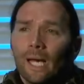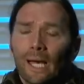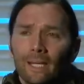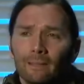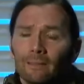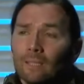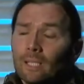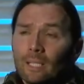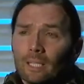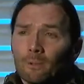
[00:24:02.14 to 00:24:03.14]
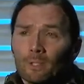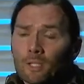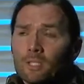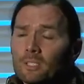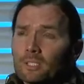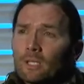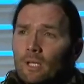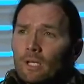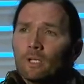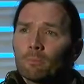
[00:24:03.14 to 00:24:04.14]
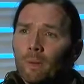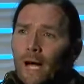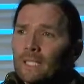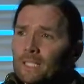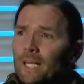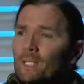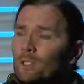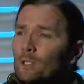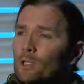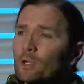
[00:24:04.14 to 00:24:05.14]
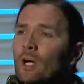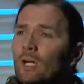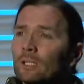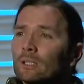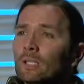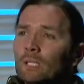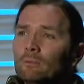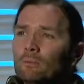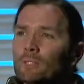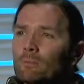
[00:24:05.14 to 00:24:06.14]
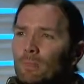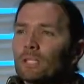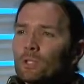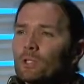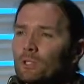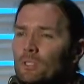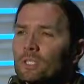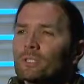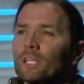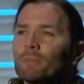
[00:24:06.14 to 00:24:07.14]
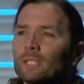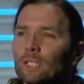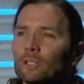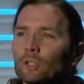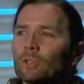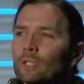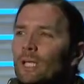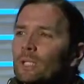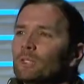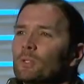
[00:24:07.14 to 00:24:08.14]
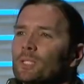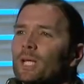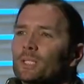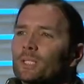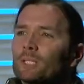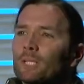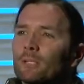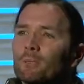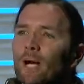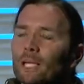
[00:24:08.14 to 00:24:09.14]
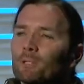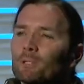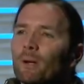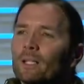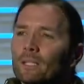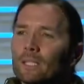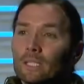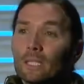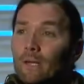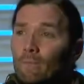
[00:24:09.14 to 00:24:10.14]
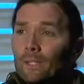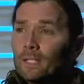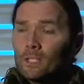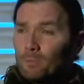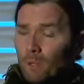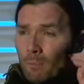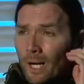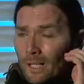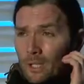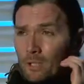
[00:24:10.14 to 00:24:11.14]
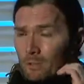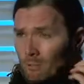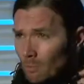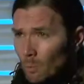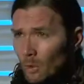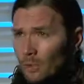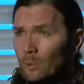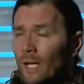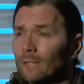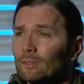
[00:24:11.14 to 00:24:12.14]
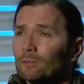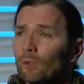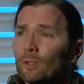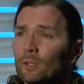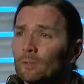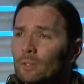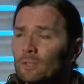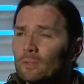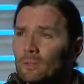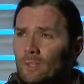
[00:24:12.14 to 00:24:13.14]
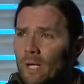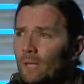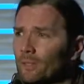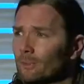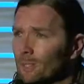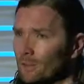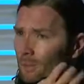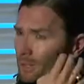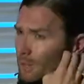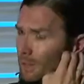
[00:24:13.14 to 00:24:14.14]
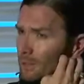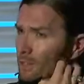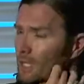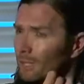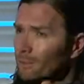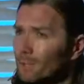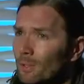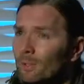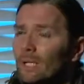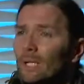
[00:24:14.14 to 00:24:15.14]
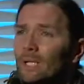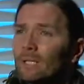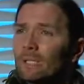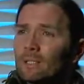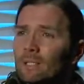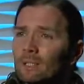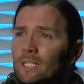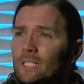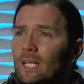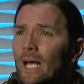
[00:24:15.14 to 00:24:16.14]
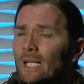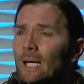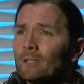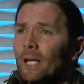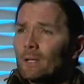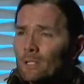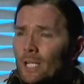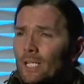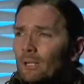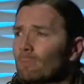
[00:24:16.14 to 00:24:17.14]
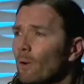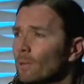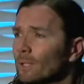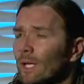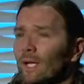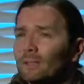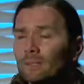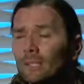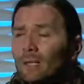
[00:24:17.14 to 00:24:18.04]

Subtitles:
And they were just, your body's tested strong because there's something internally that you sensed that your body responded that these probiotics were great for you when you held them in yourself. So there is that other energetic component. And